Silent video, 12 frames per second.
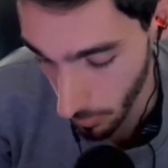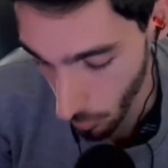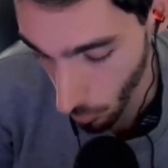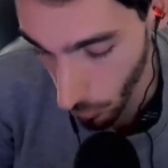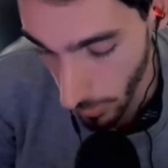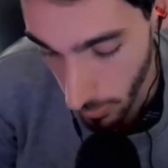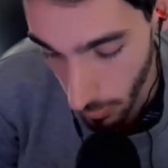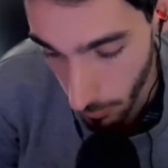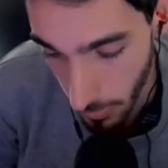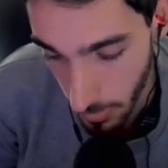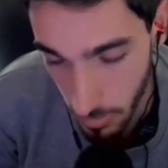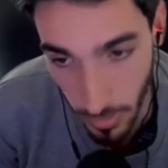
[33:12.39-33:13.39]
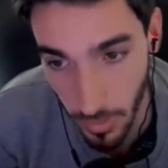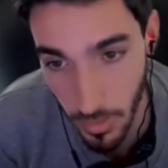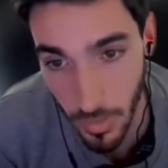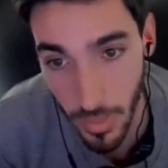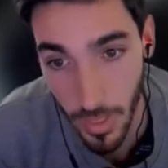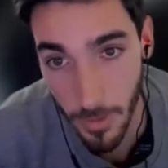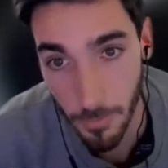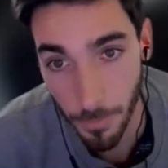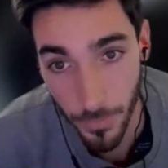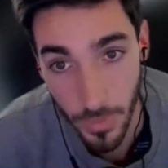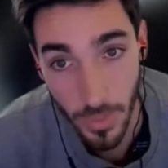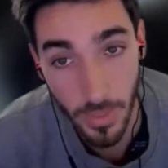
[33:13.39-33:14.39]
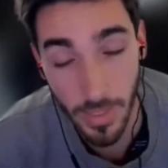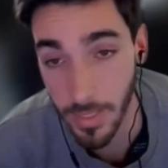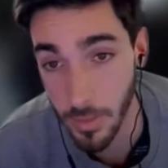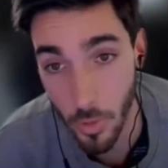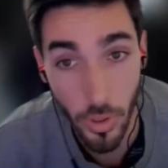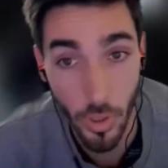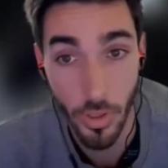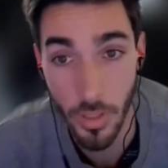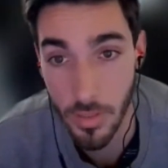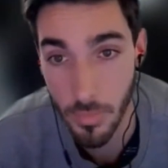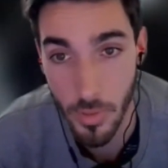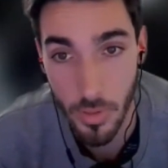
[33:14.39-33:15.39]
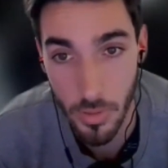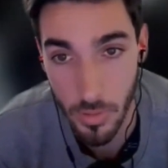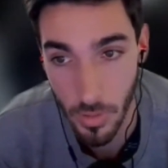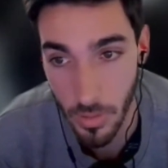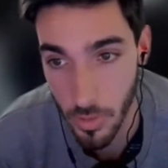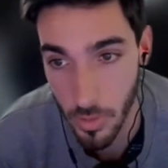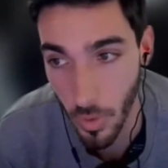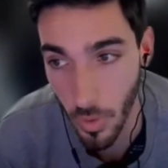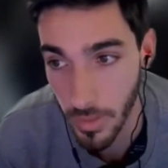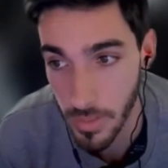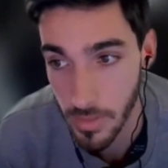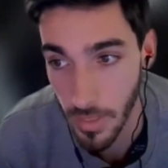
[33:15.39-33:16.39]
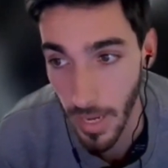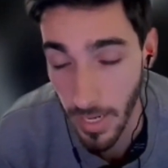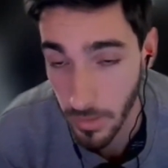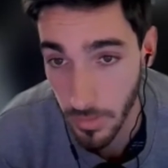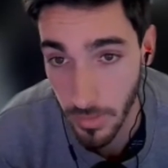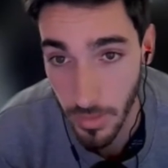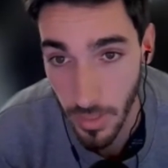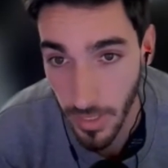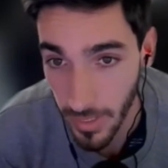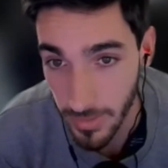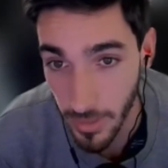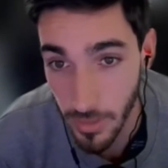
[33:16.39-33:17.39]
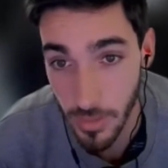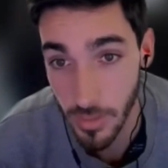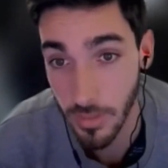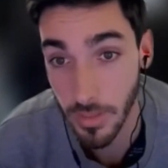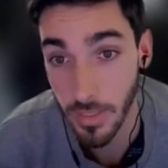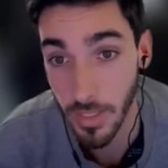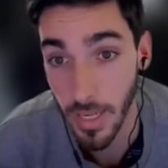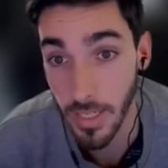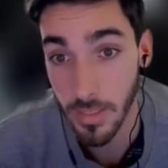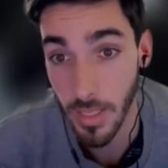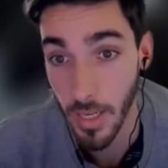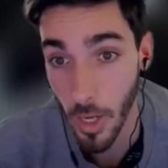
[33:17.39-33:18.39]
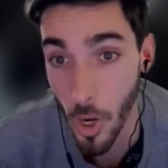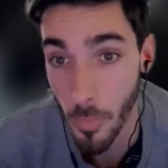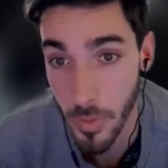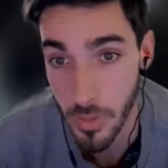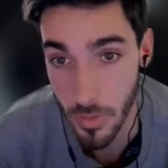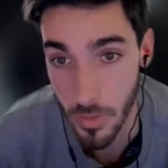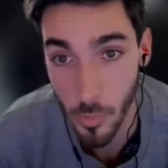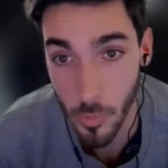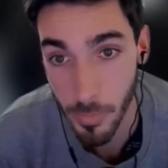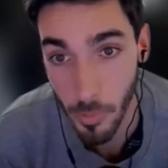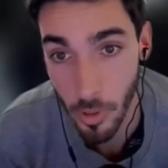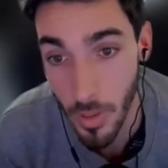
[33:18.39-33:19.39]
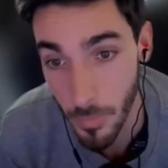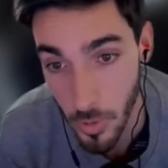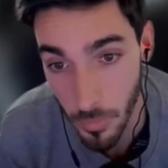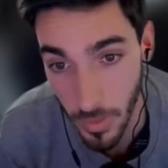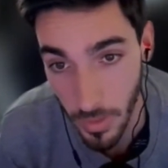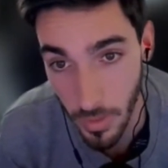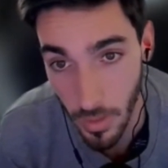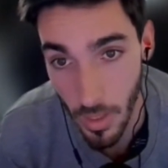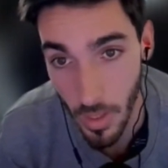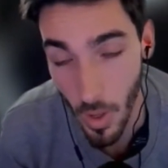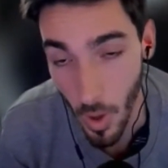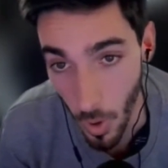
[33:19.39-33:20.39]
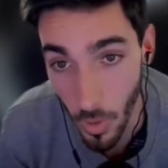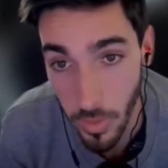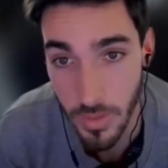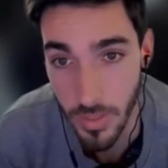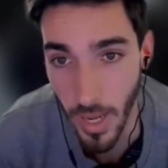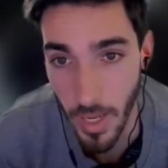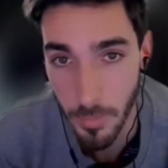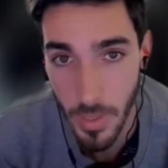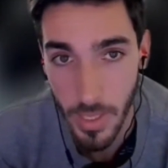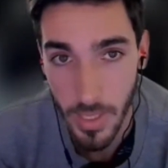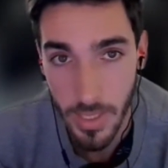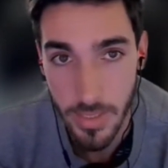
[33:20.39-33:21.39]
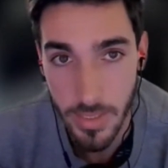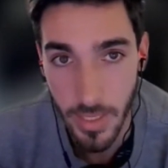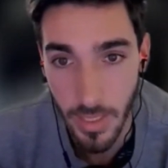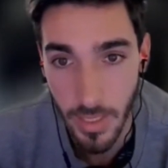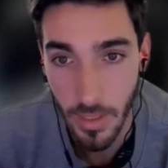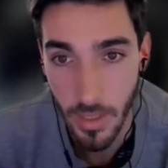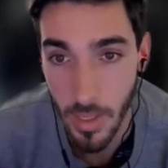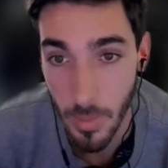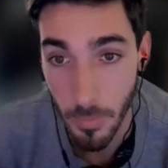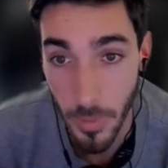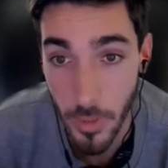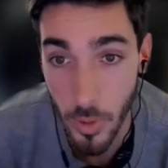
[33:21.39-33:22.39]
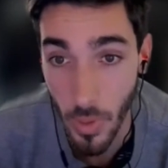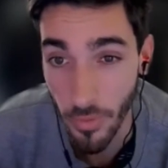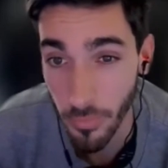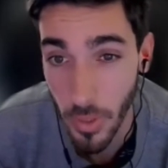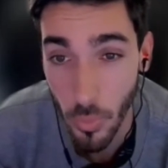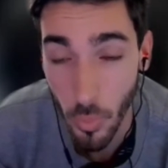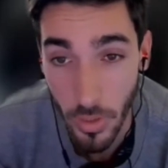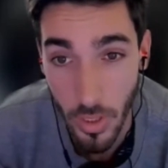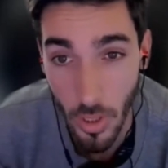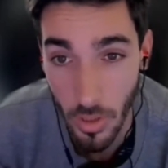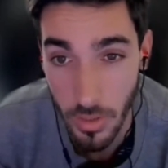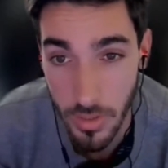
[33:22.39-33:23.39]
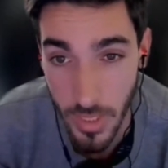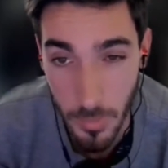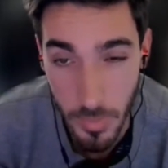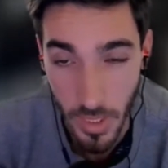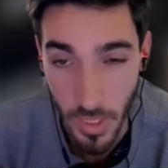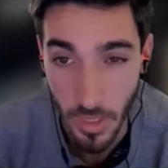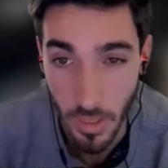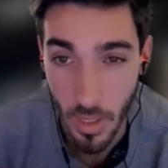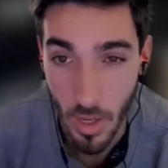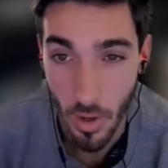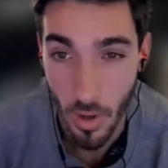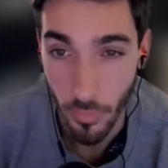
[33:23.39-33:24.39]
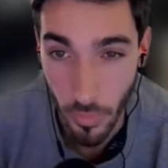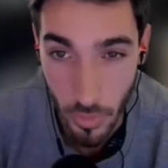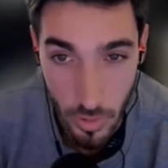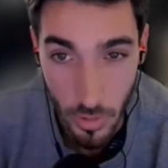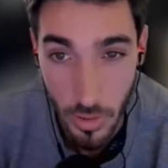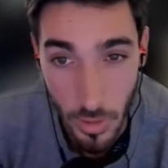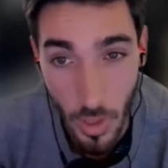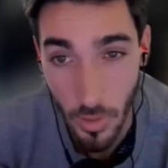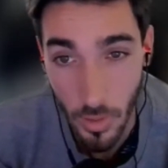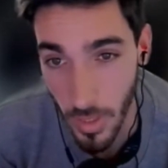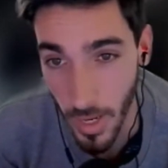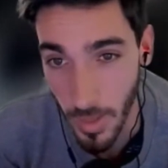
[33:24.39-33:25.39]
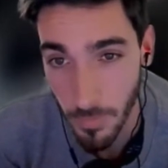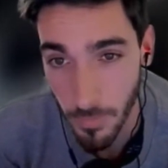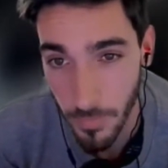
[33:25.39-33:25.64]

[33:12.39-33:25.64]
When companies think that they like know their customers and so on, this is the exact opposite. So people come to me all the time saying, Pedro, I've been working on the same thing for such a long time,